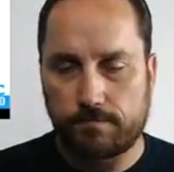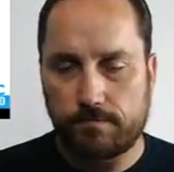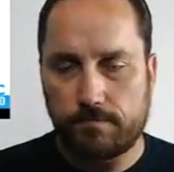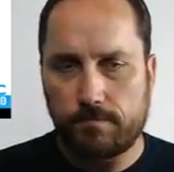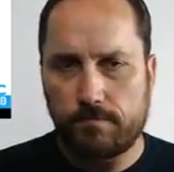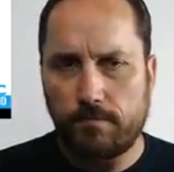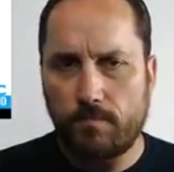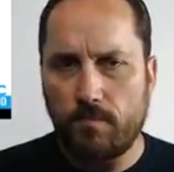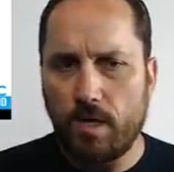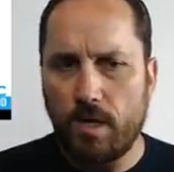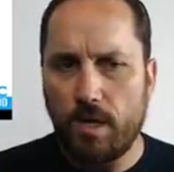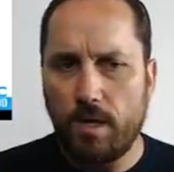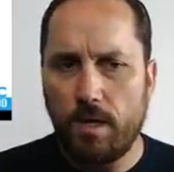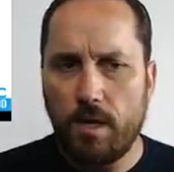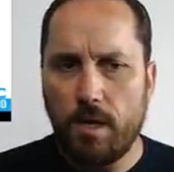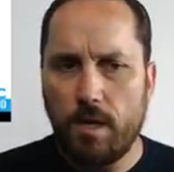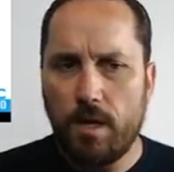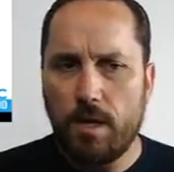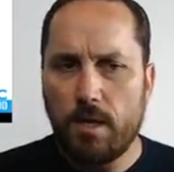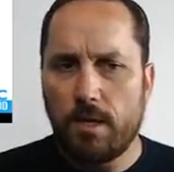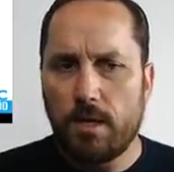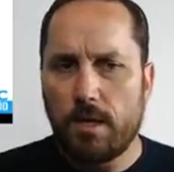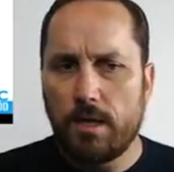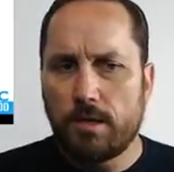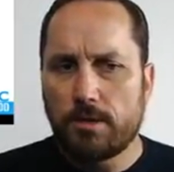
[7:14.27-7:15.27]
So
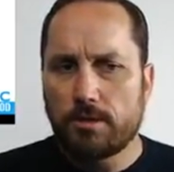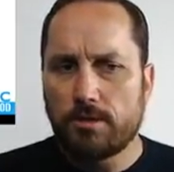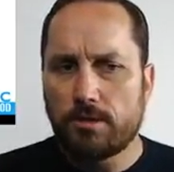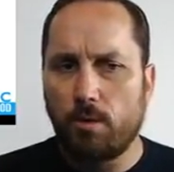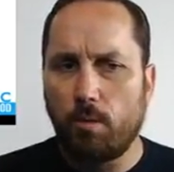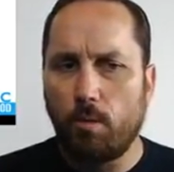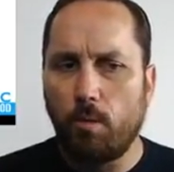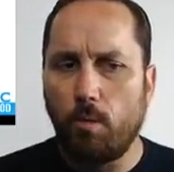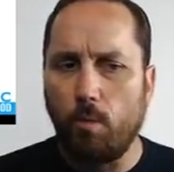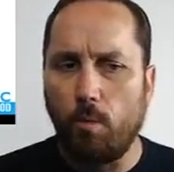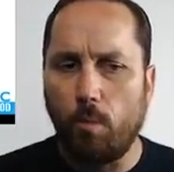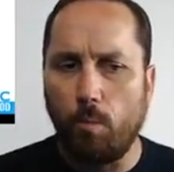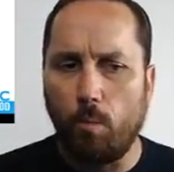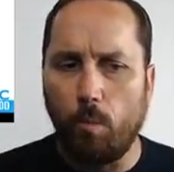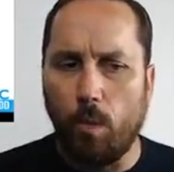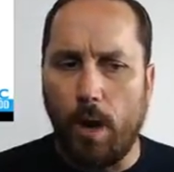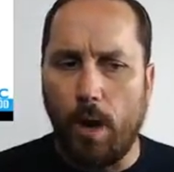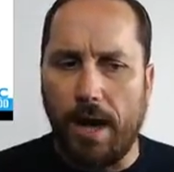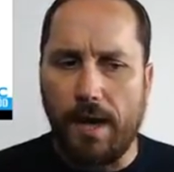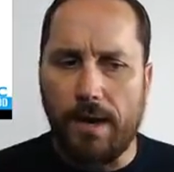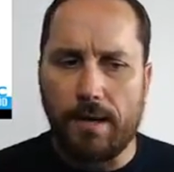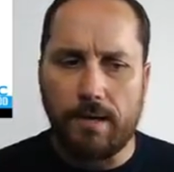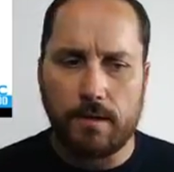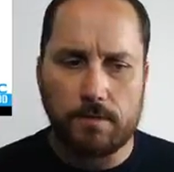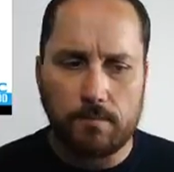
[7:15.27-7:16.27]
why
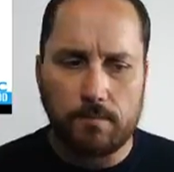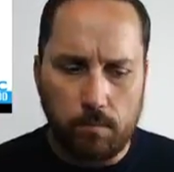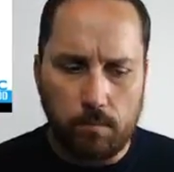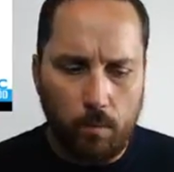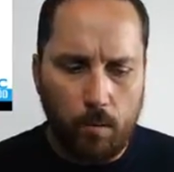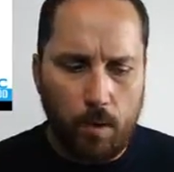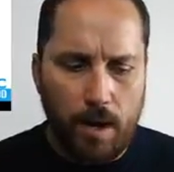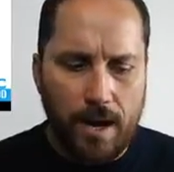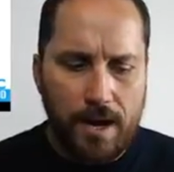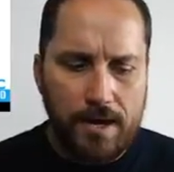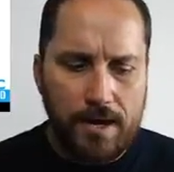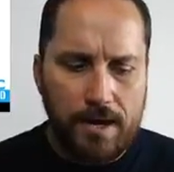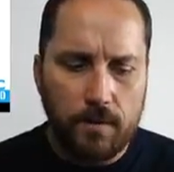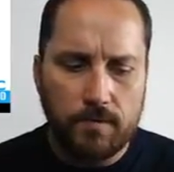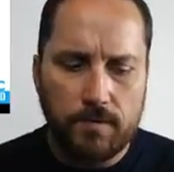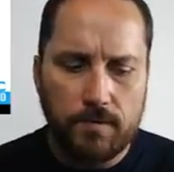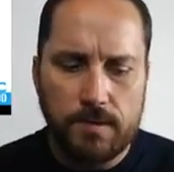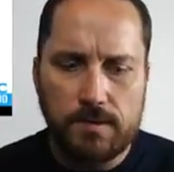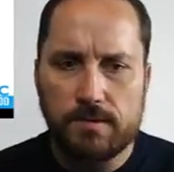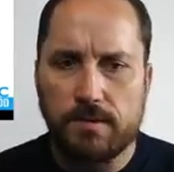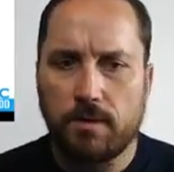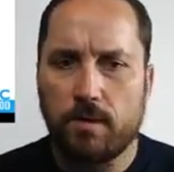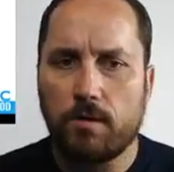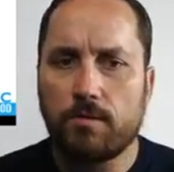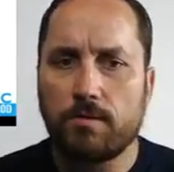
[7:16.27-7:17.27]
are these logos great?
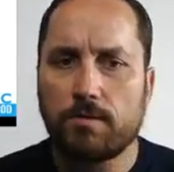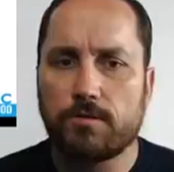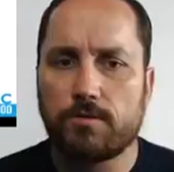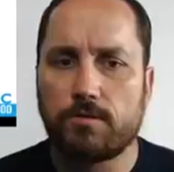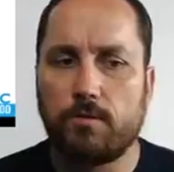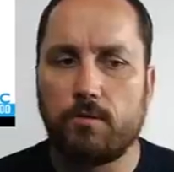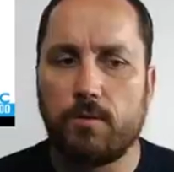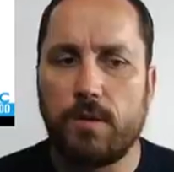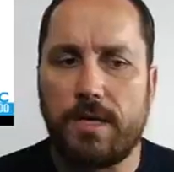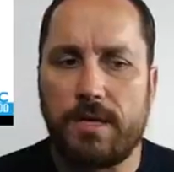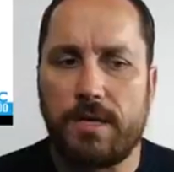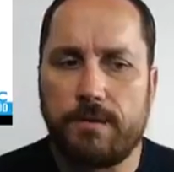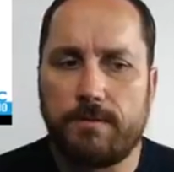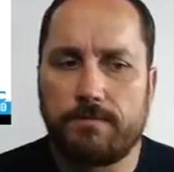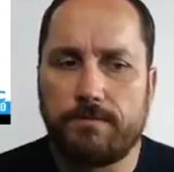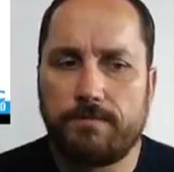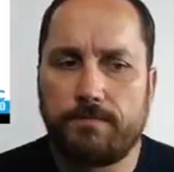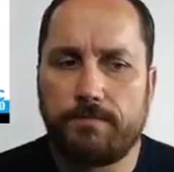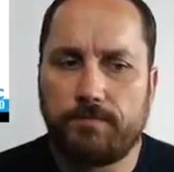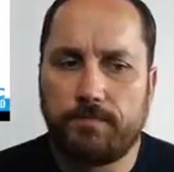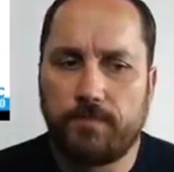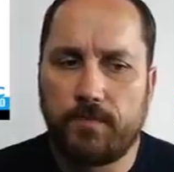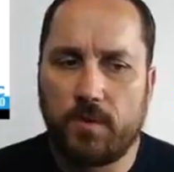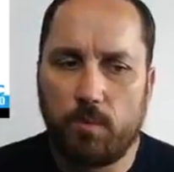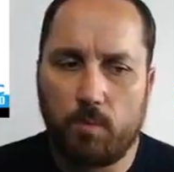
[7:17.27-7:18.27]
Why are these
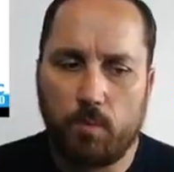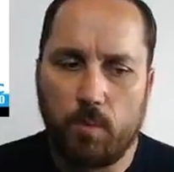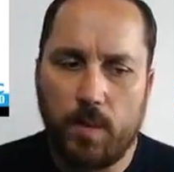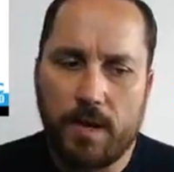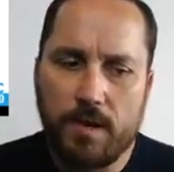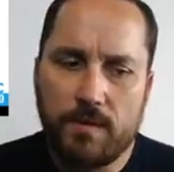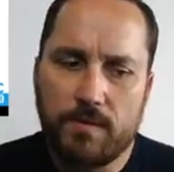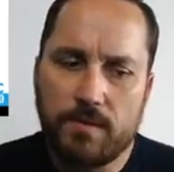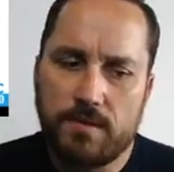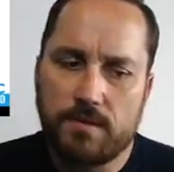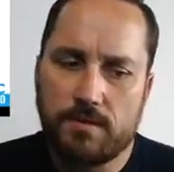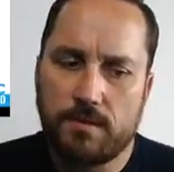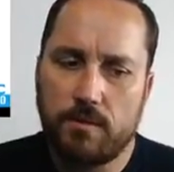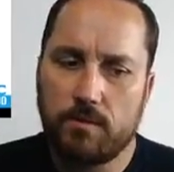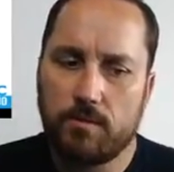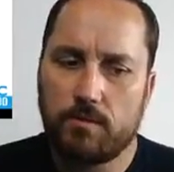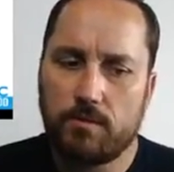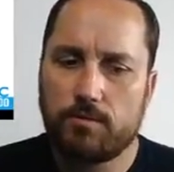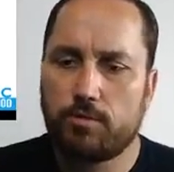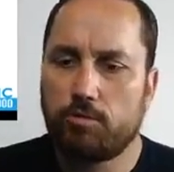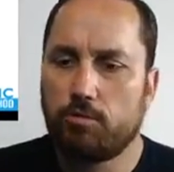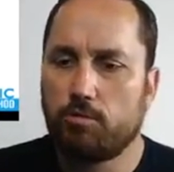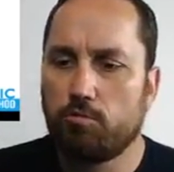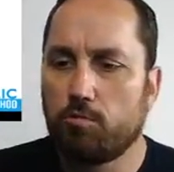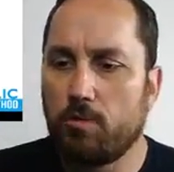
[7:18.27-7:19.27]
logos great,
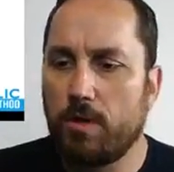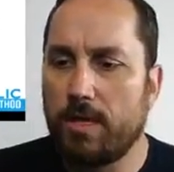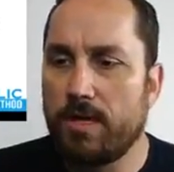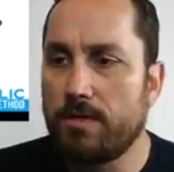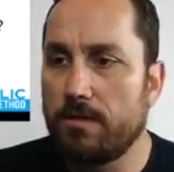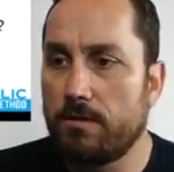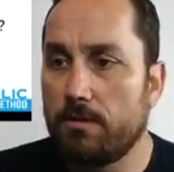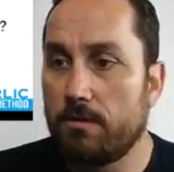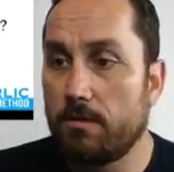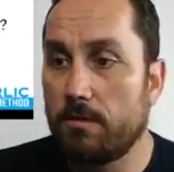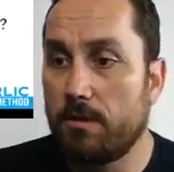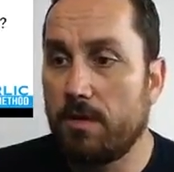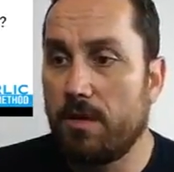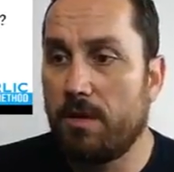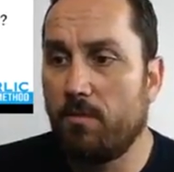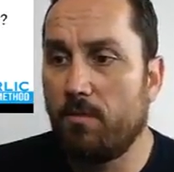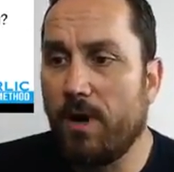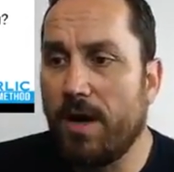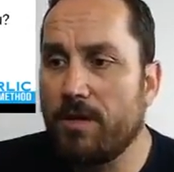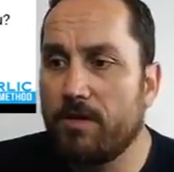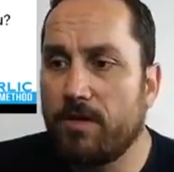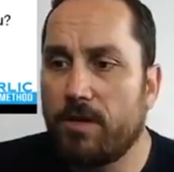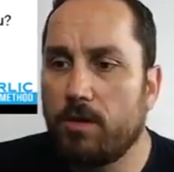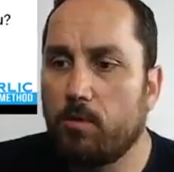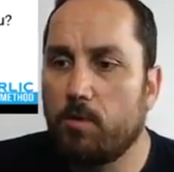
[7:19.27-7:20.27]
and why are they great to
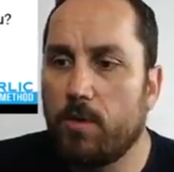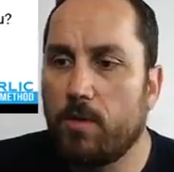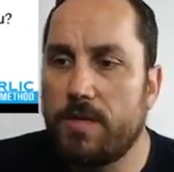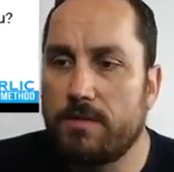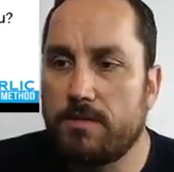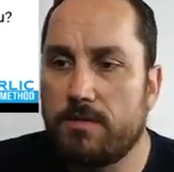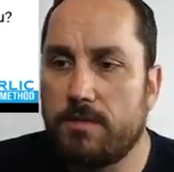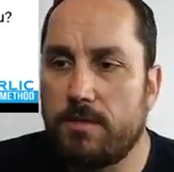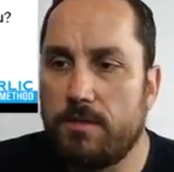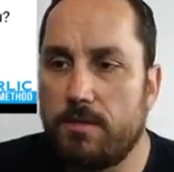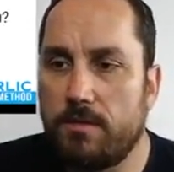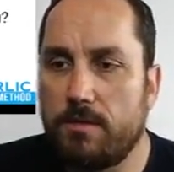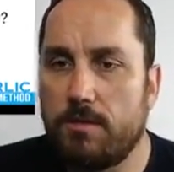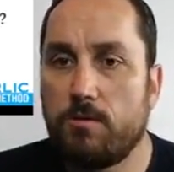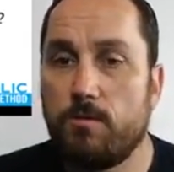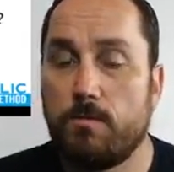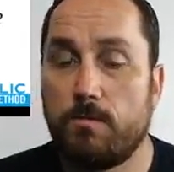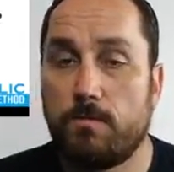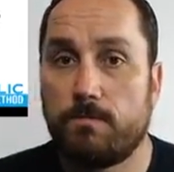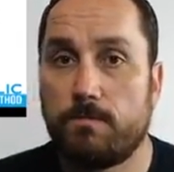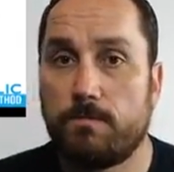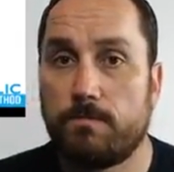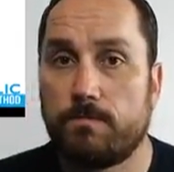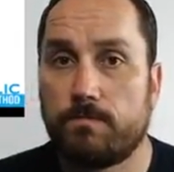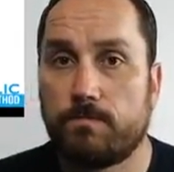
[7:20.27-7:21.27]
you?
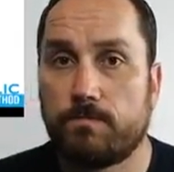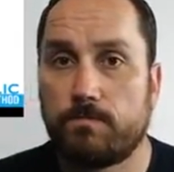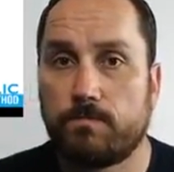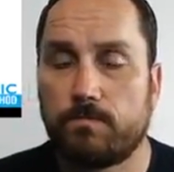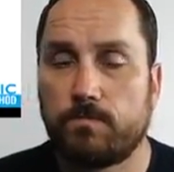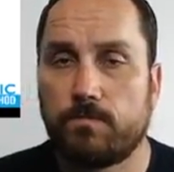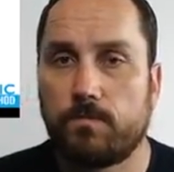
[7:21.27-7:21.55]
I